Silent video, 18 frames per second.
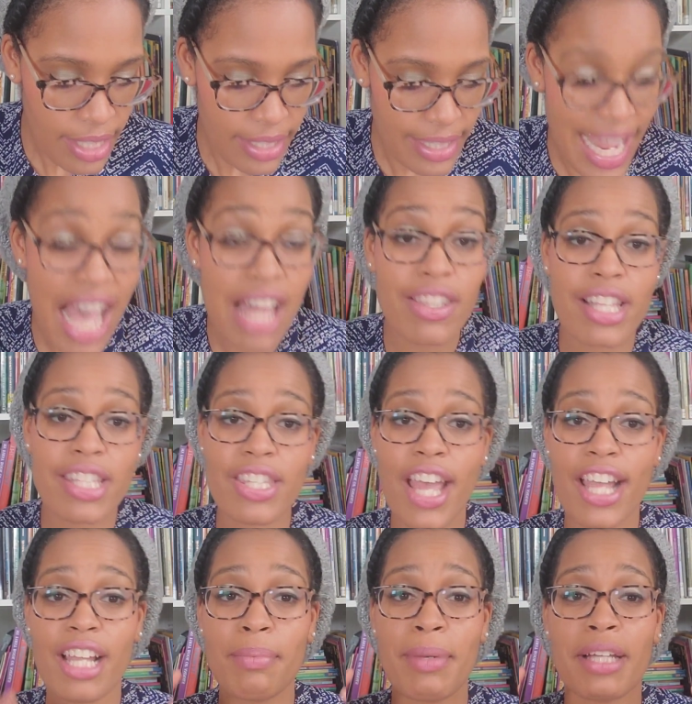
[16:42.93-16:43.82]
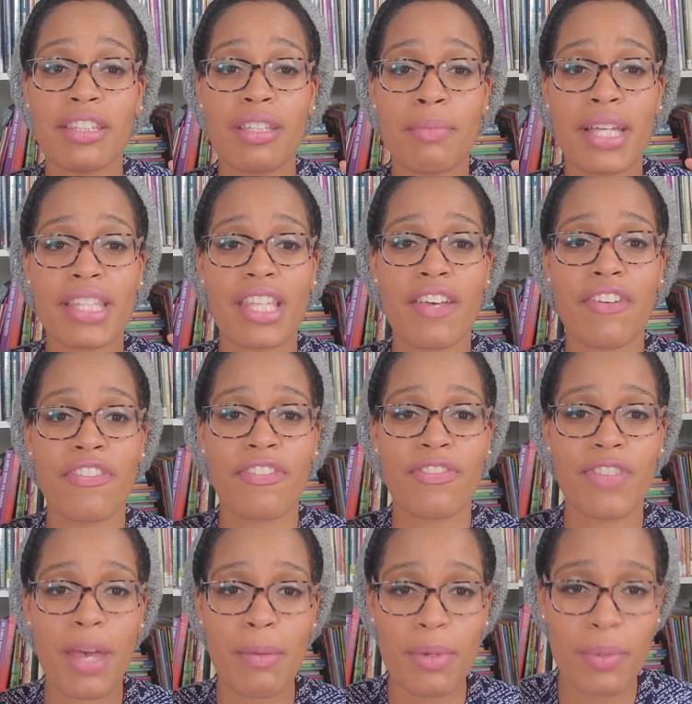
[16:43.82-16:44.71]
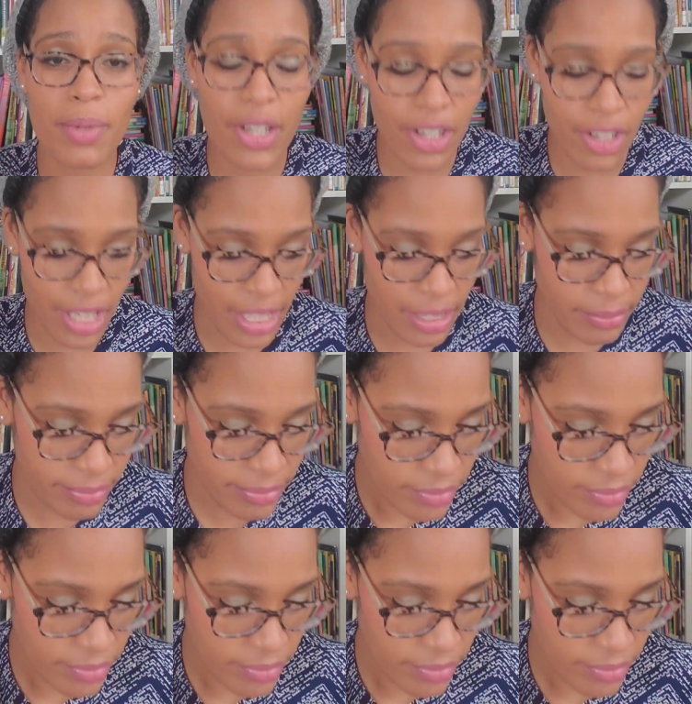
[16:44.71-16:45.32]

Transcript: Now let's talk about the month of February.